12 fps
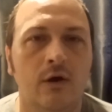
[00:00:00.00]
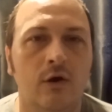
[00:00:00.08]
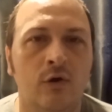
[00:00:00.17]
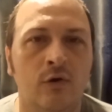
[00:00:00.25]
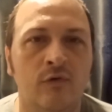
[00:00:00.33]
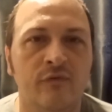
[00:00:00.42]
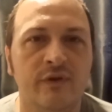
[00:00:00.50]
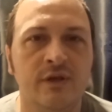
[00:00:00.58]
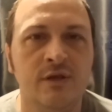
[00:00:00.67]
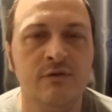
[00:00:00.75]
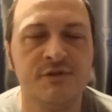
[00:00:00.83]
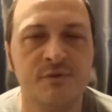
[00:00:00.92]
of
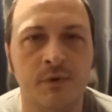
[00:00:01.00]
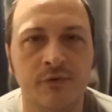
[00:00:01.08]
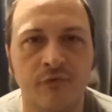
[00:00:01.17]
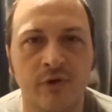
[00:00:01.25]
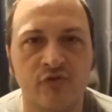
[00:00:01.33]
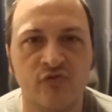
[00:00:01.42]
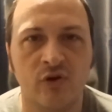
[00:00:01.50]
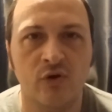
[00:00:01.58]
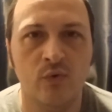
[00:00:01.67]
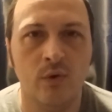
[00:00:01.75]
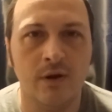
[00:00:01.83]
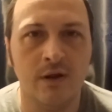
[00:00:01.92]
User One
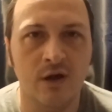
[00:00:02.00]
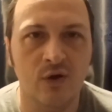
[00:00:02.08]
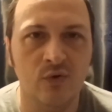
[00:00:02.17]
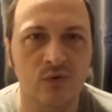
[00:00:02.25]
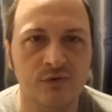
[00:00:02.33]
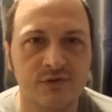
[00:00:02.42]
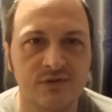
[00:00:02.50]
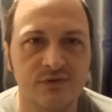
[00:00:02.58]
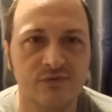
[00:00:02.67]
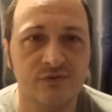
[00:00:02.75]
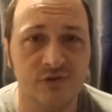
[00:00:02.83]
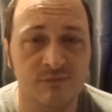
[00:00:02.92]
Retro Goes
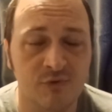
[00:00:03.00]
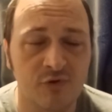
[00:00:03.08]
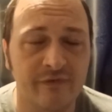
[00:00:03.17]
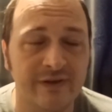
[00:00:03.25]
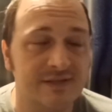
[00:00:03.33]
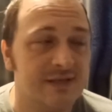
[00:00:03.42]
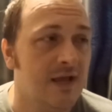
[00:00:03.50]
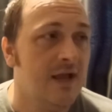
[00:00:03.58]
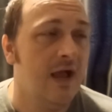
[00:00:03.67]
to the Movies.